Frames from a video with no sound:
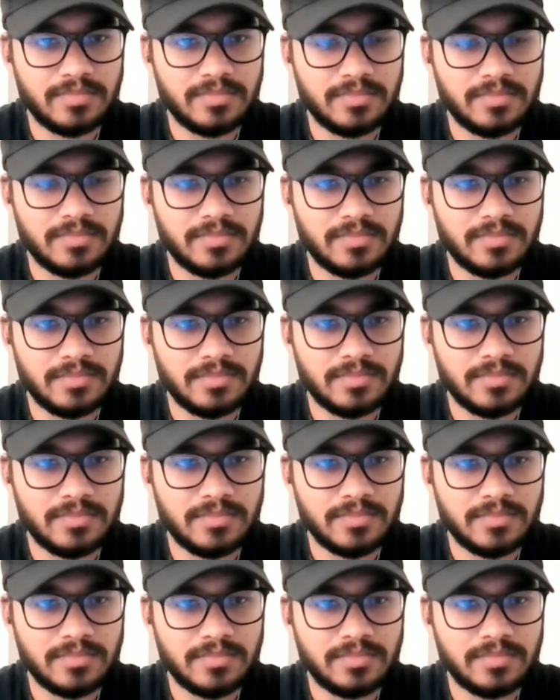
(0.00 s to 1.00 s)

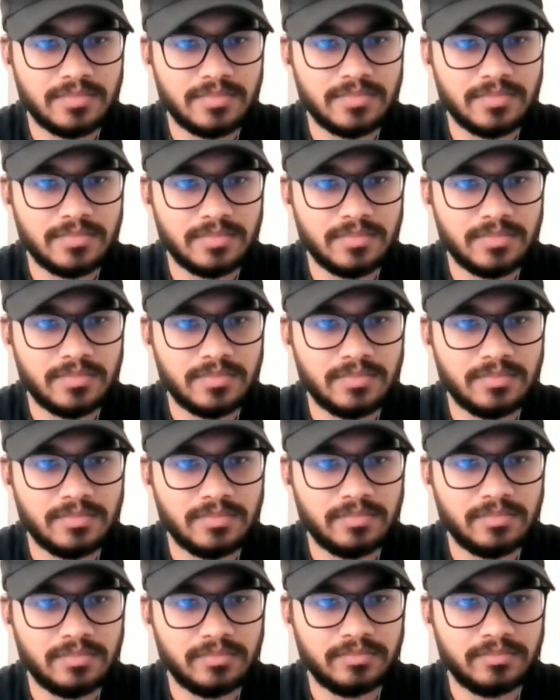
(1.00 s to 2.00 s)

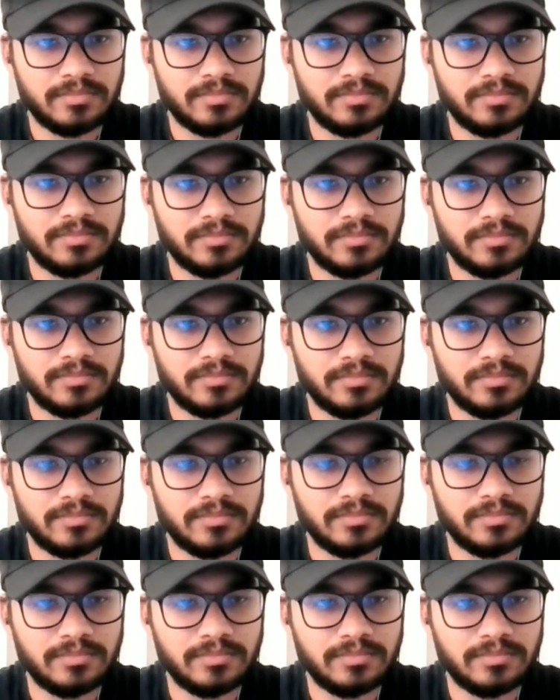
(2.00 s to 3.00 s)

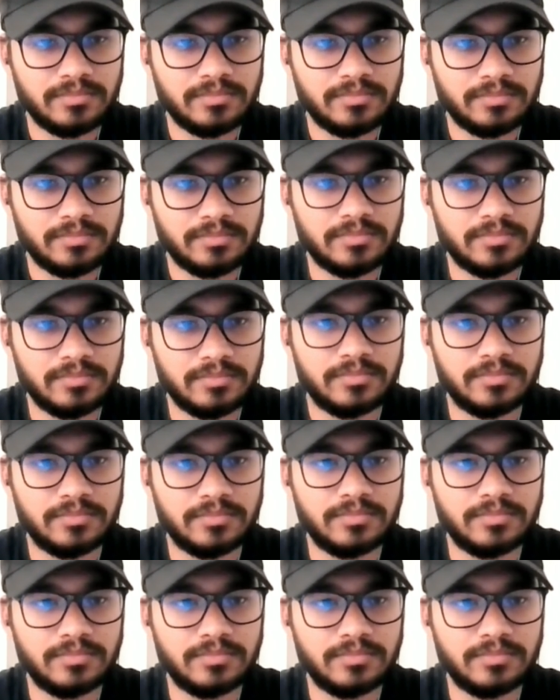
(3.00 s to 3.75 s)
(silent)